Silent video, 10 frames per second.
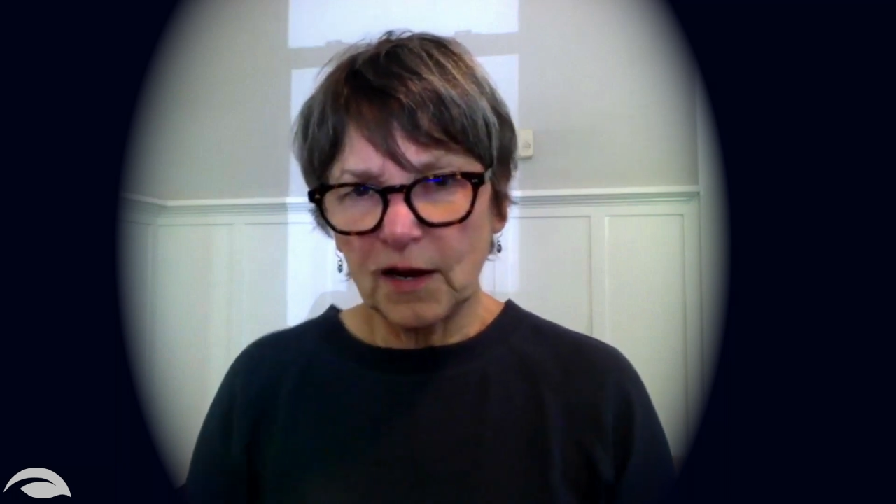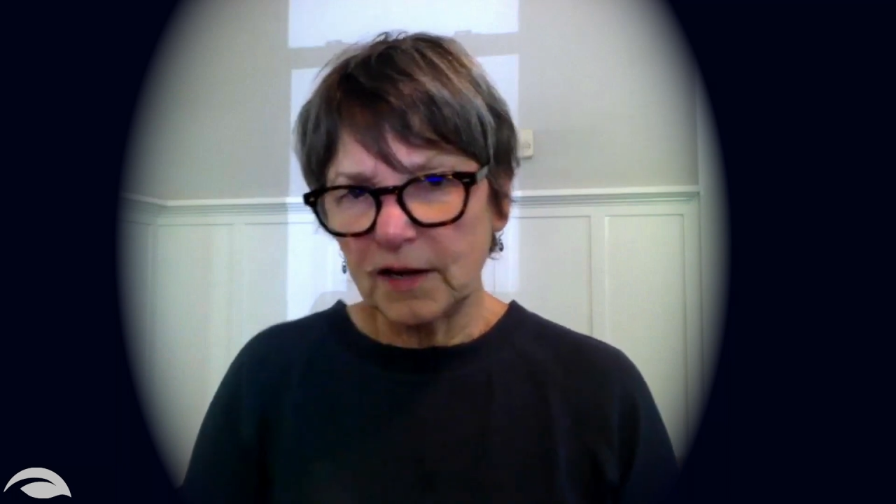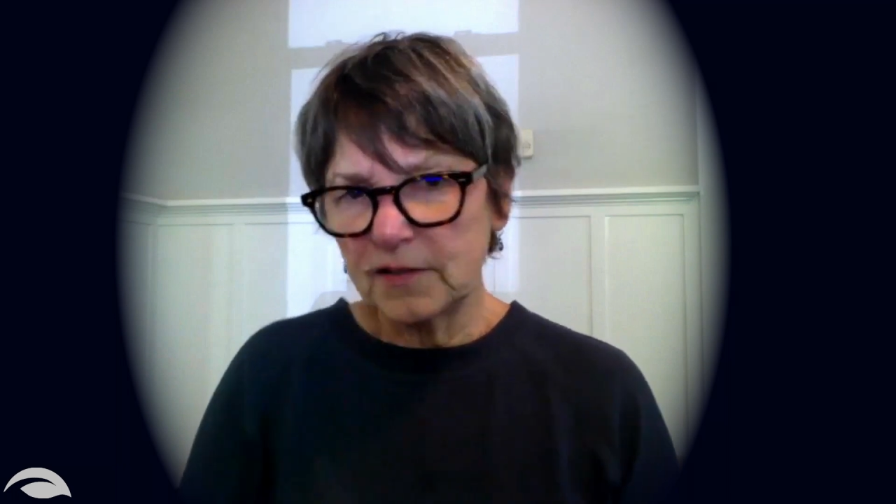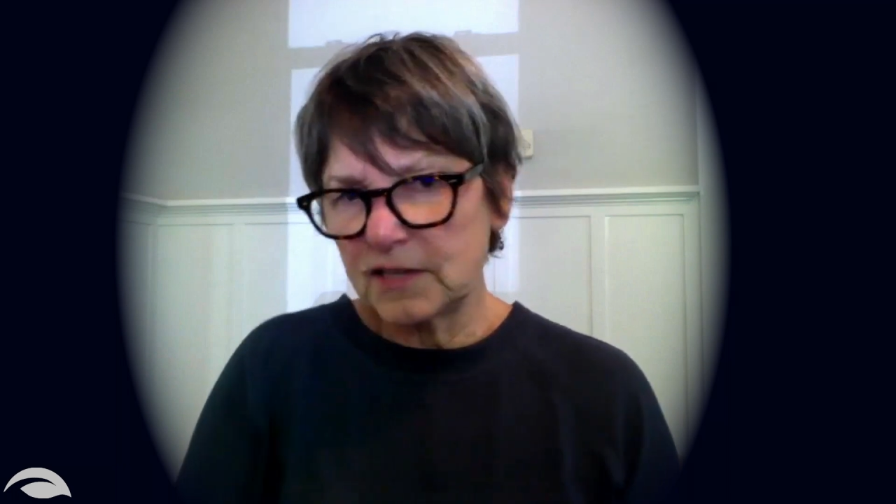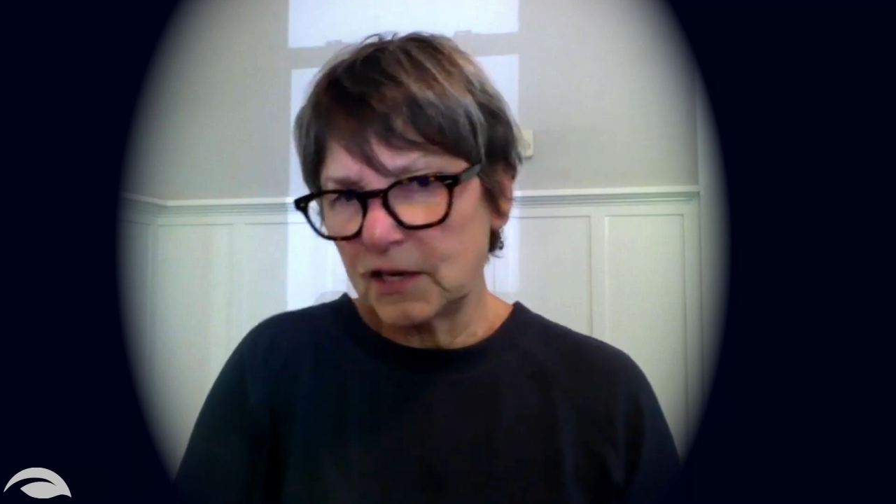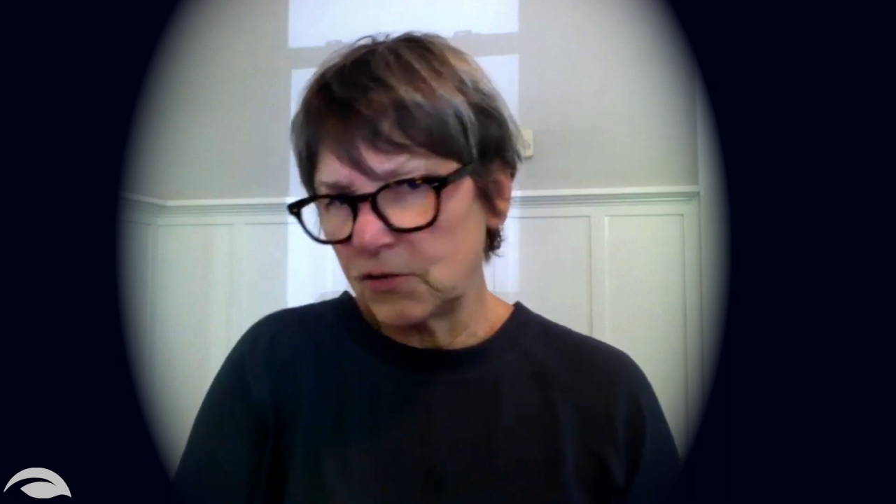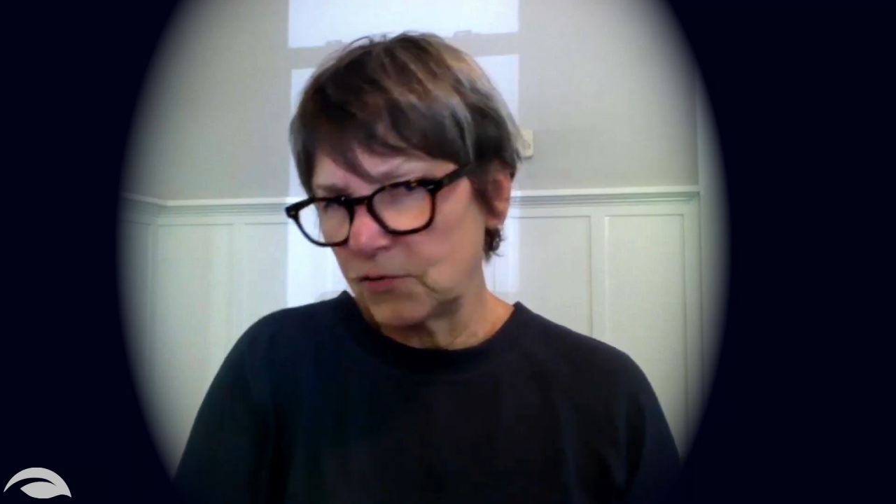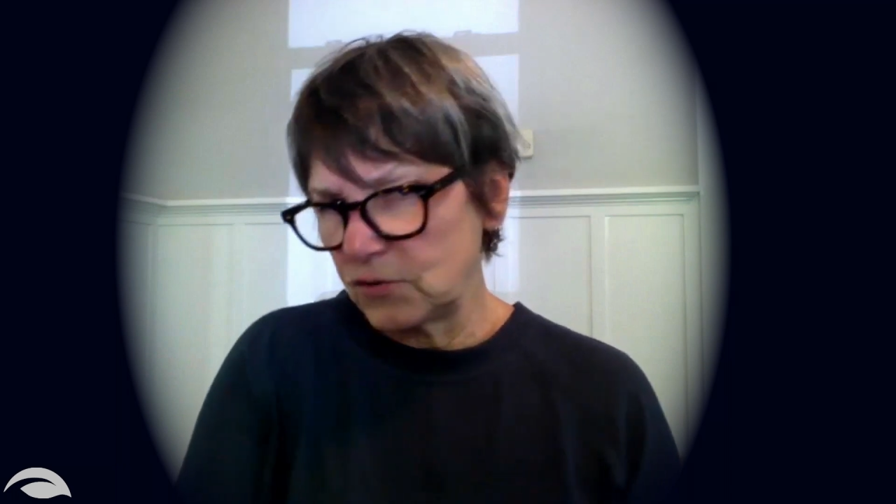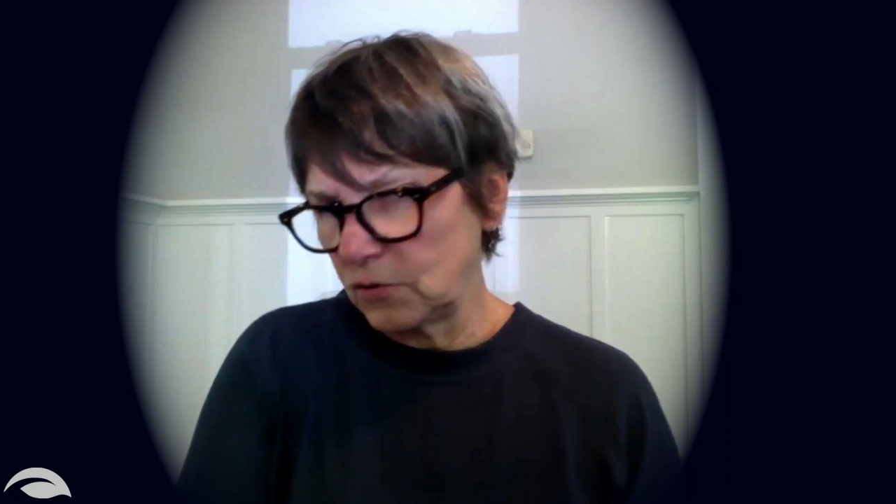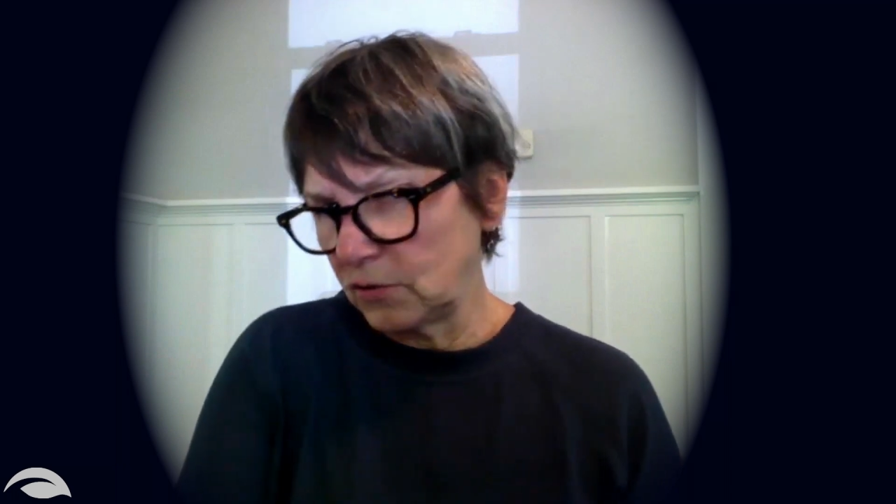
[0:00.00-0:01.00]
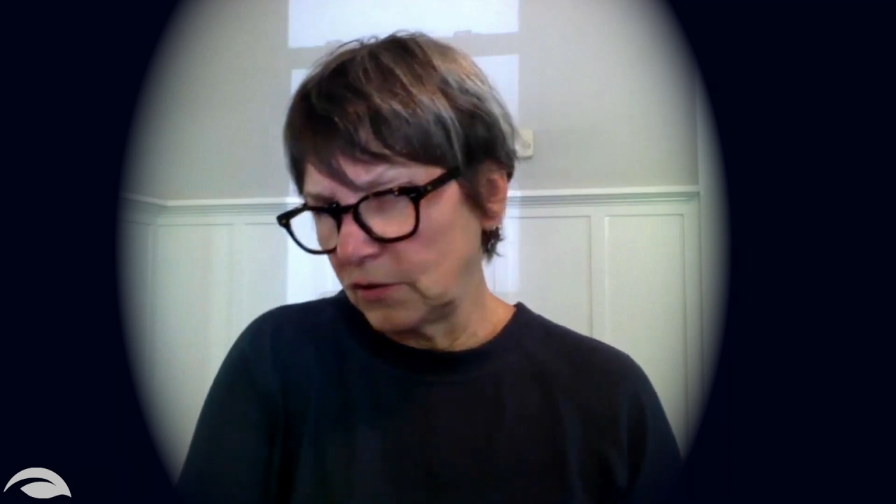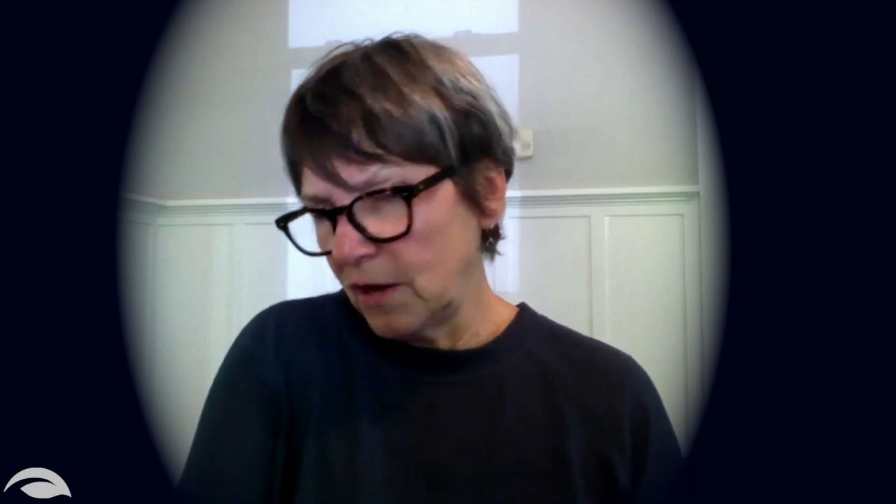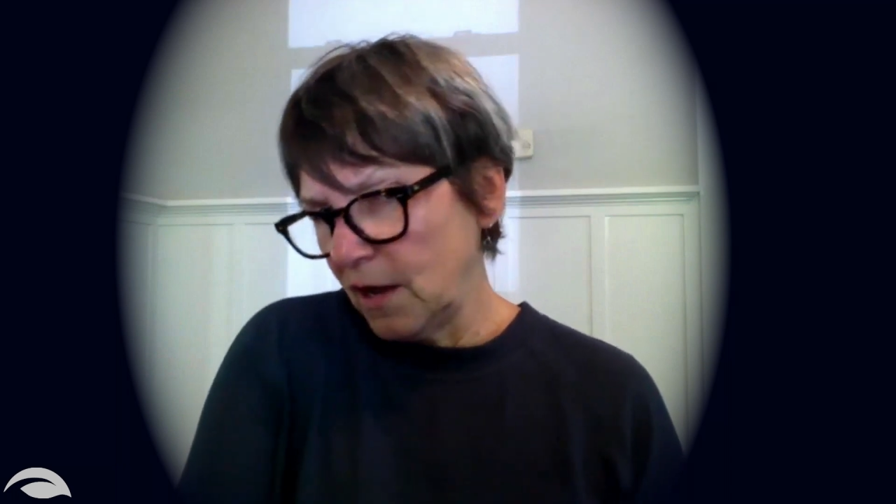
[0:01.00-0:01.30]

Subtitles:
guy saying to his shoulder,